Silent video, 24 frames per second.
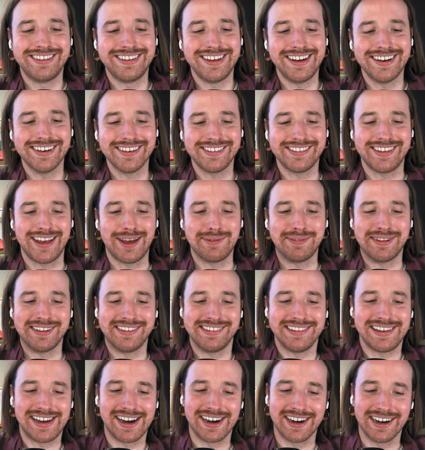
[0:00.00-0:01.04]
Dear Sam and
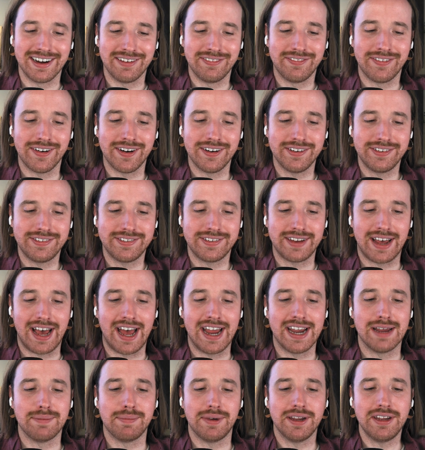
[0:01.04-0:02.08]
Sierra, first, I
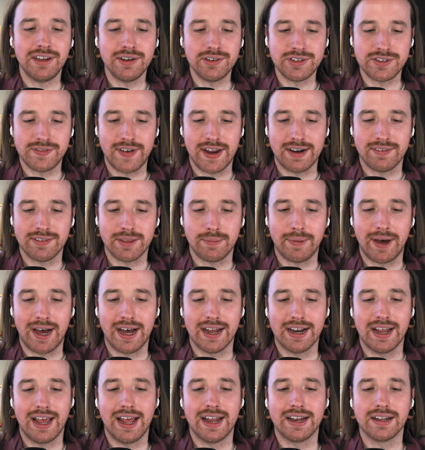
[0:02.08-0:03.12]
am a huge fan of the
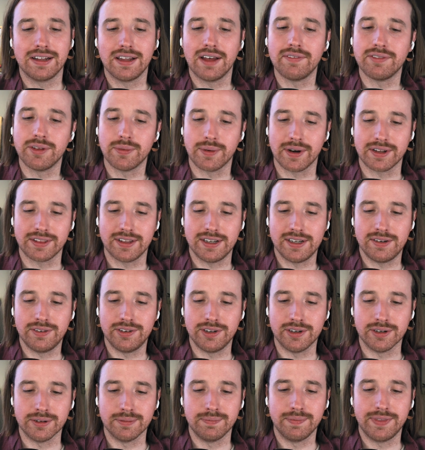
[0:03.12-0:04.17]
pod and love the work that you
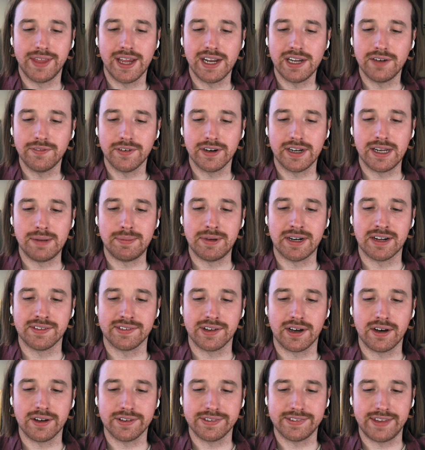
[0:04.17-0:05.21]
do. Thank you for keeping us
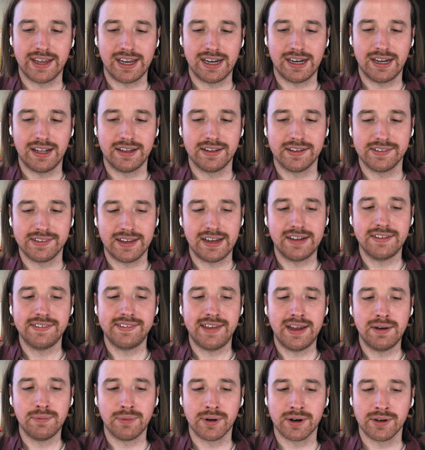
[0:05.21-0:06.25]
all sane in this
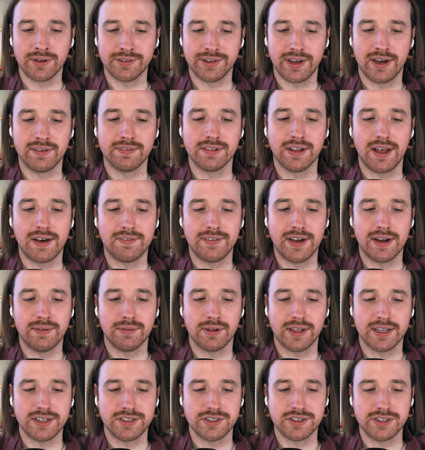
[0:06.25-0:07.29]
insane world of love and
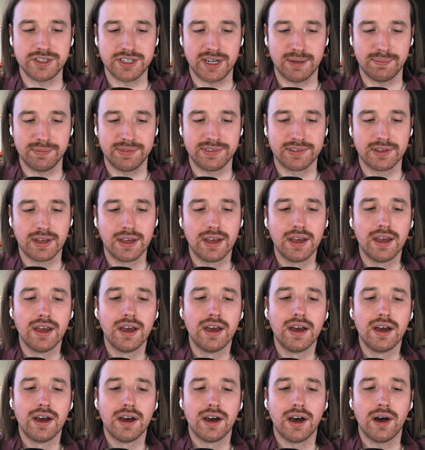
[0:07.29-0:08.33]
relationships.
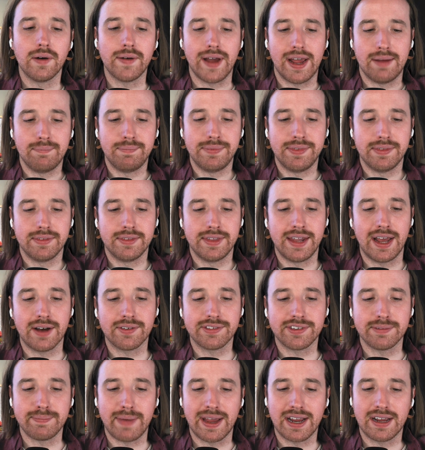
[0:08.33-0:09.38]
Okay, now
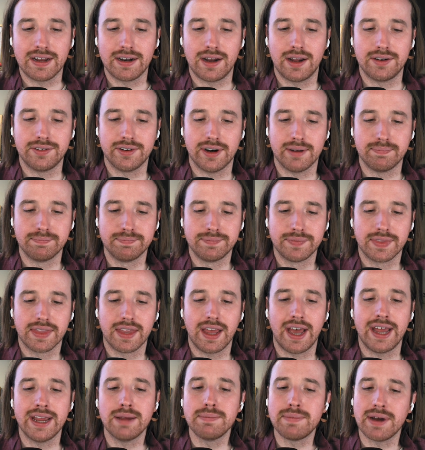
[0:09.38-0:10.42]
to my conundrum.
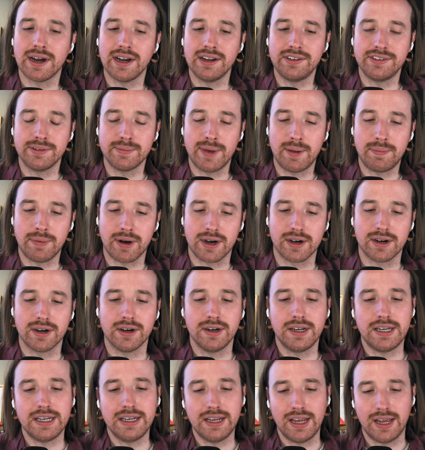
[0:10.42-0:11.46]
I am married to my partner,
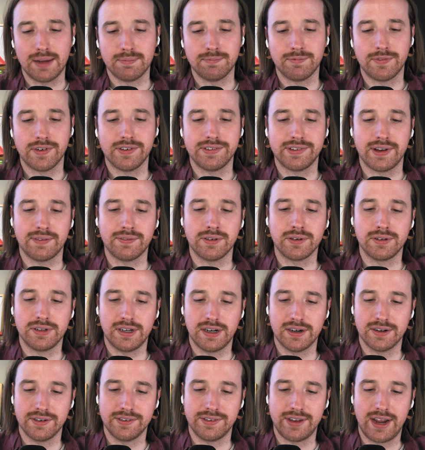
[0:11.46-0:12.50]
he, him, for several
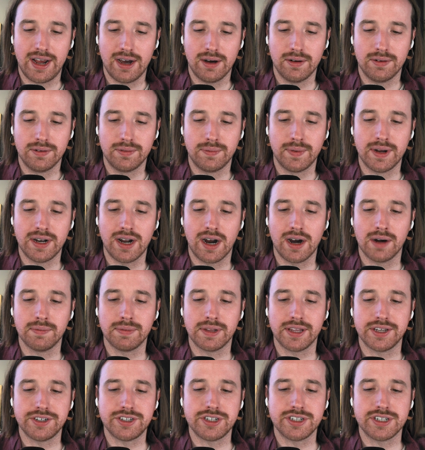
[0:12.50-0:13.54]
years now. When our
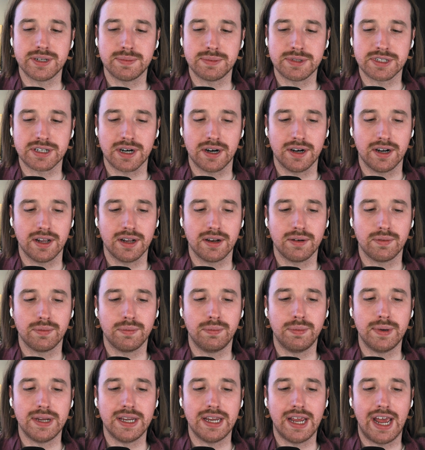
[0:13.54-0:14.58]
relationship
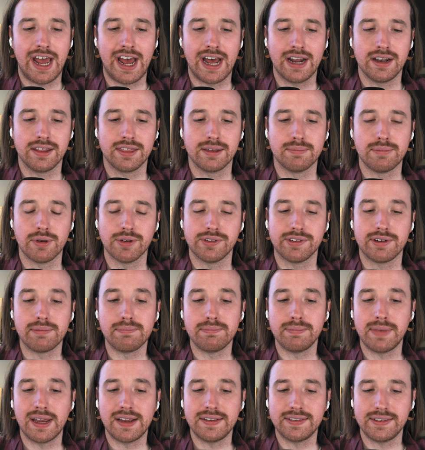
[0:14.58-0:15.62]
started, we had the most
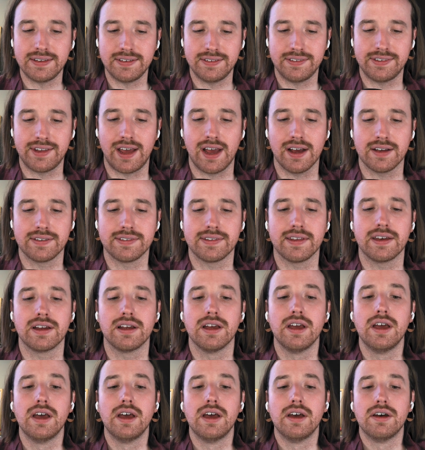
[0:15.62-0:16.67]
amazing sex.
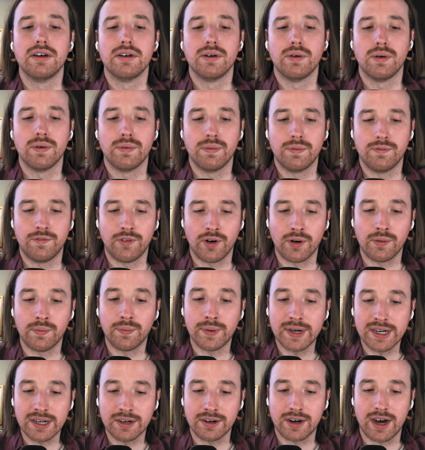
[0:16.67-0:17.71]
Like, for
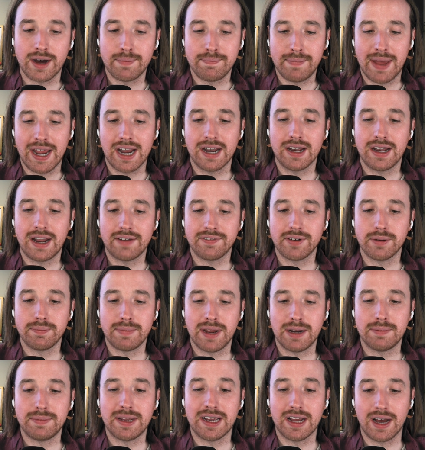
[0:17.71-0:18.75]
real, a man never
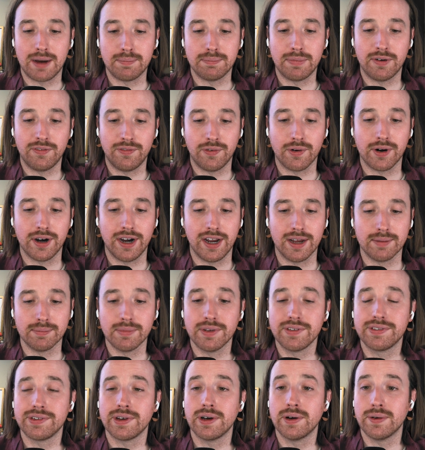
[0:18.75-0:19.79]
made me come before
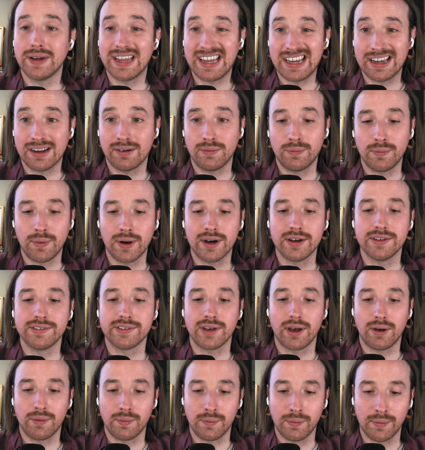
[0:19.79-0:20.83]
him. So it was
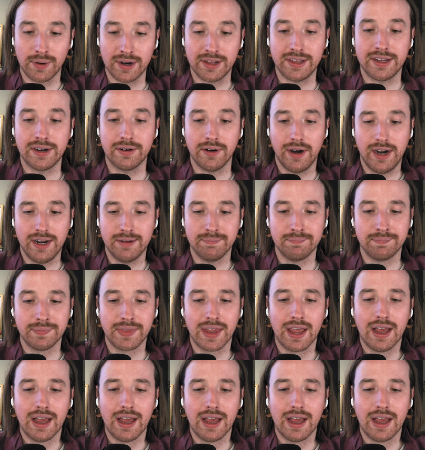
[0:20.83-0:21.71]
really great.